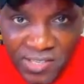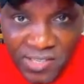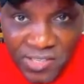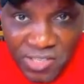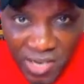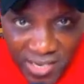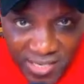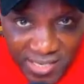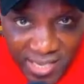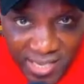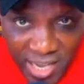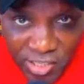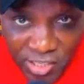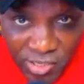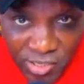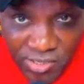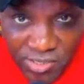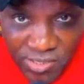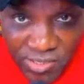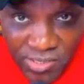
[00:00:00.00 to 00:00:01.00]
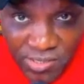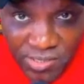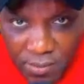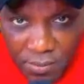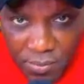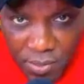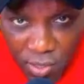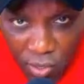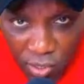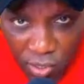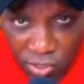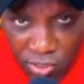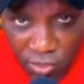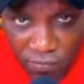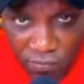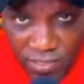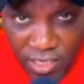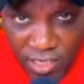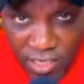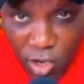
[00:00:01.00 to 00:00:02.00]
transaction because
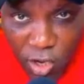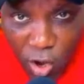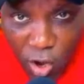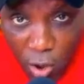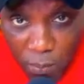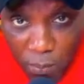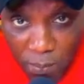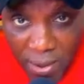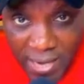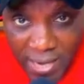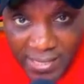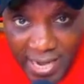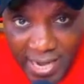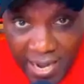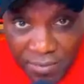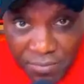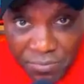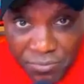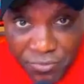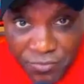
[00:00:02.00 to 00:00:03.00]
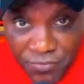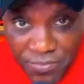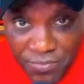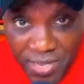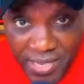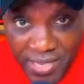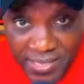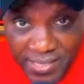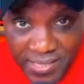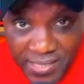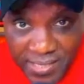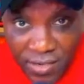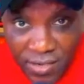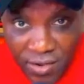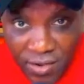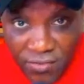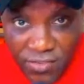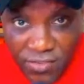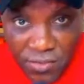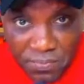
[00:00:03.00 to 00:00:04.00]
of the up and down movements
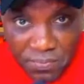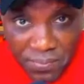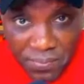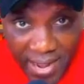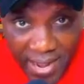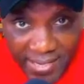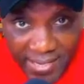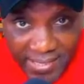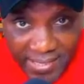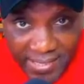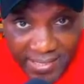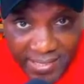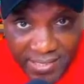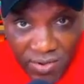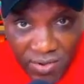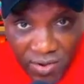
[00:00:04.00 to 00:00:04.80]
of the price